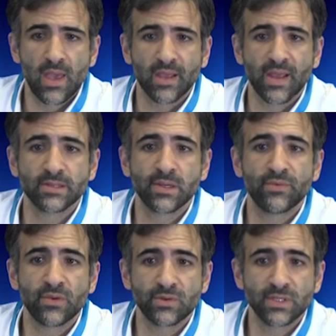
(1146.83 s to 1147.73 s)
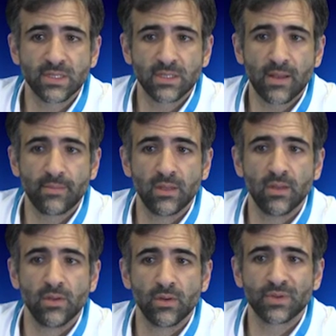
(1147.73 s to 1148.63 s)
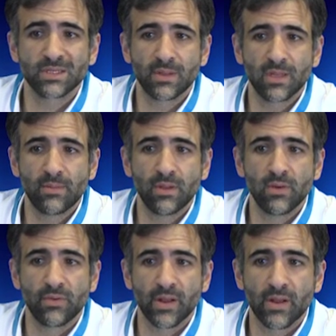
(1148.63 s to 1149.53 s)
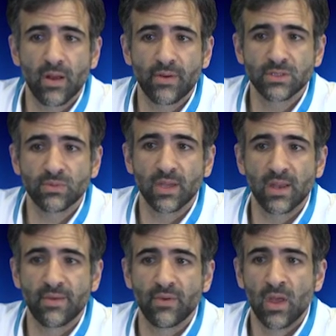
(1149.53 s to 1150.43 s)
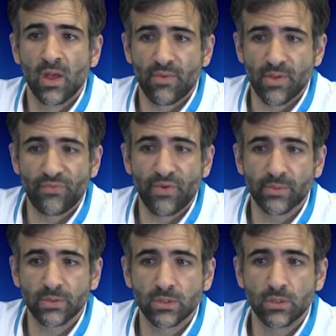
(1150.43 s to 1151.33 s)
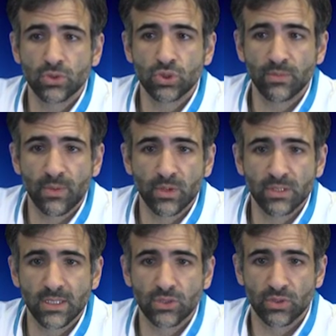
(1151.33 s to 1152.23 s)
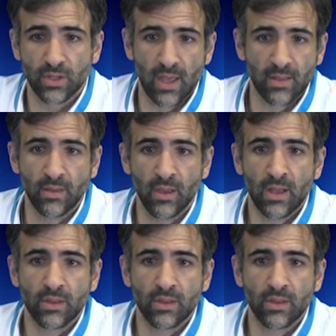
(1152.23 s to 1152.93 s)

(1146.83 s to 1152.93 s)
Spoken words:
In case of non-resectability, non-transplantability, or recurrence, we can have radiofrequency, chemioembolization, and